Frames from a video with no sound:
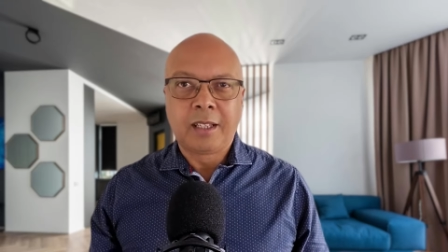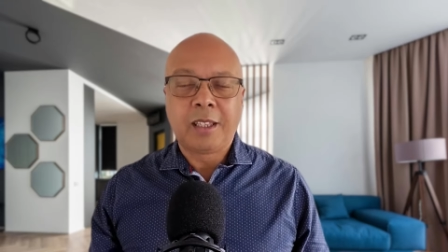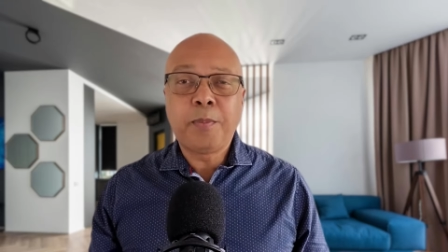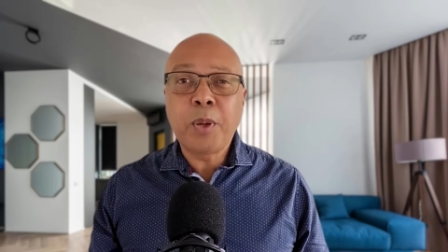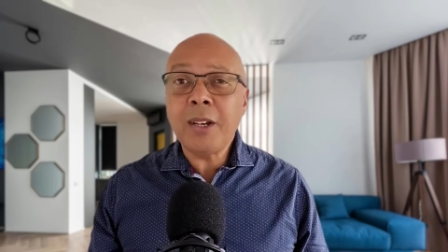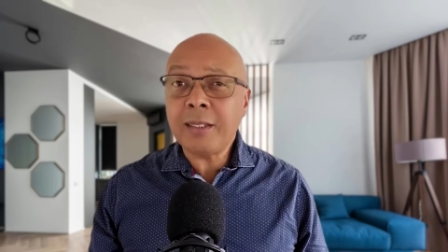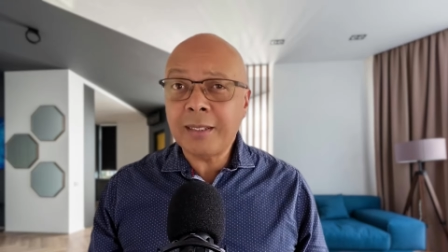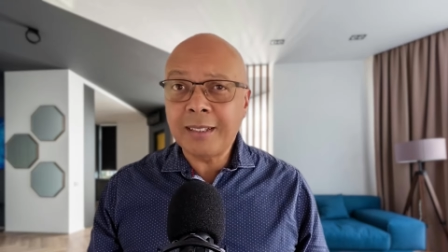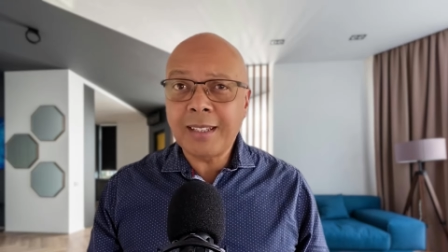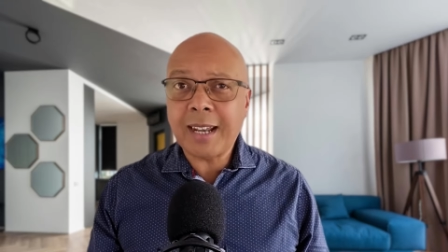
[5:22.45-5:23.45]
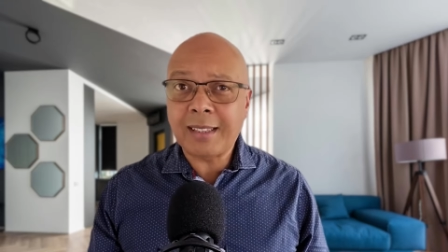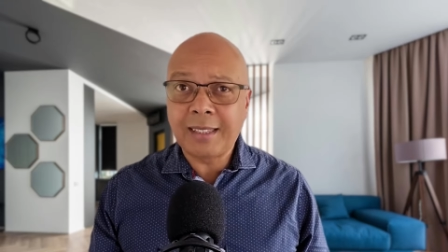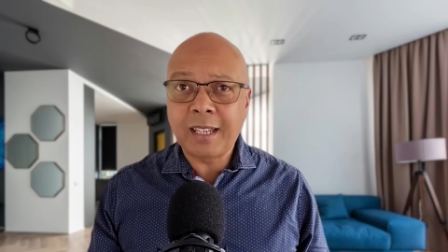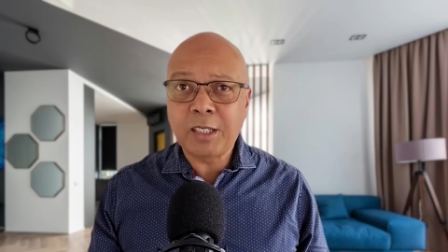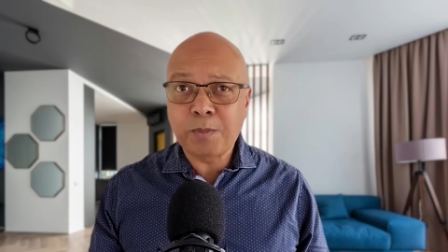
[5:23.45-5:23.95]
The person that
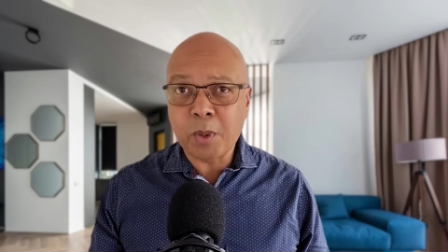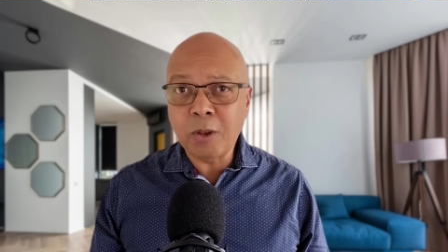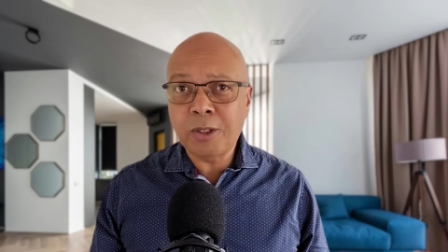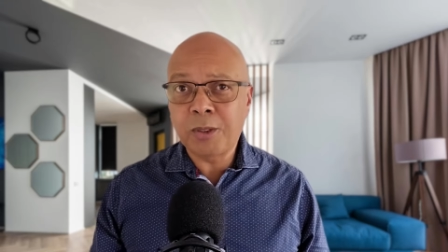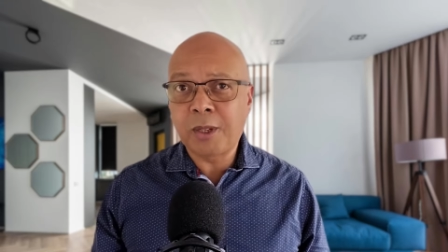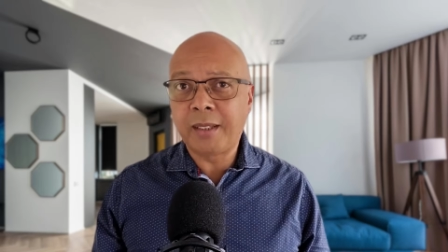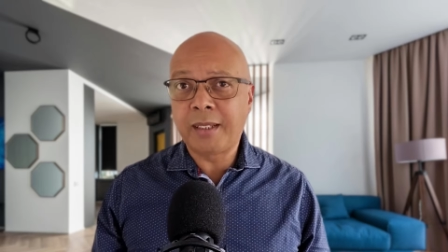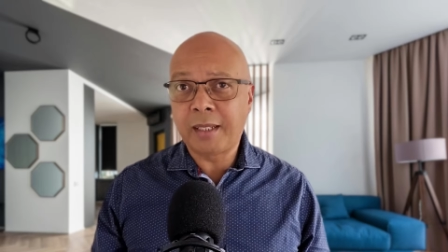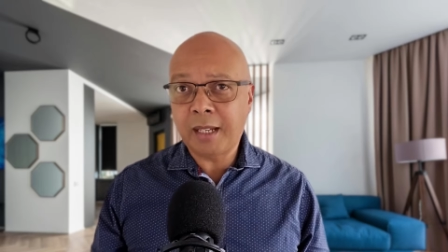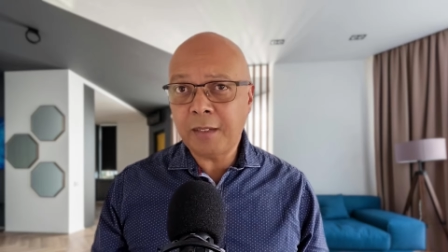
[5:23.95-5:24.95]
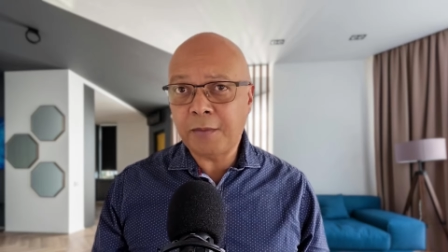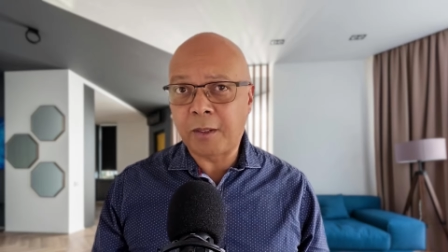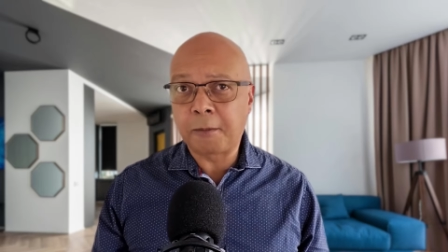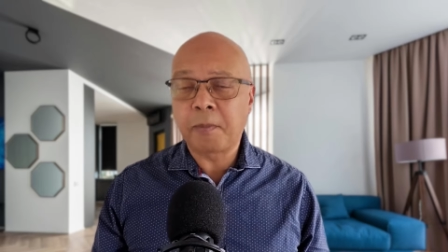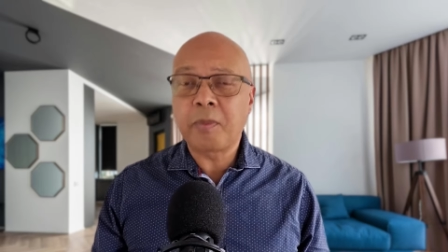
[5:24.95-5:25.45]
they spoke to on the telephone